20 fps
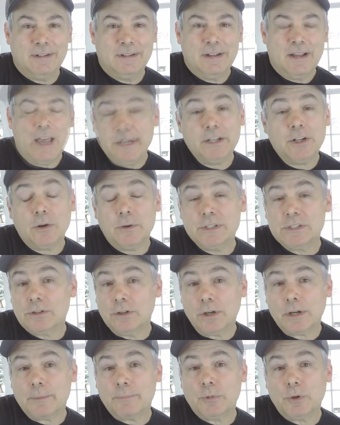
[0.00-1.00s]
And you can always
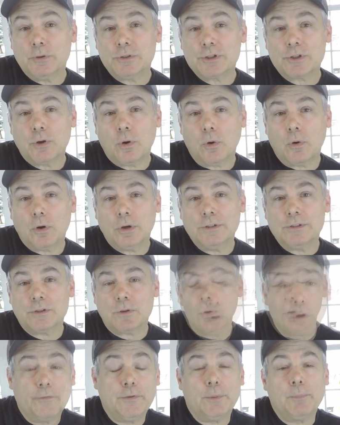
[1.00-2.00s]
look up those chords,
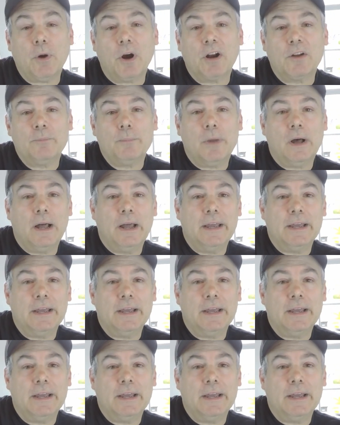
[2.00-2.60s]
or if you're part of my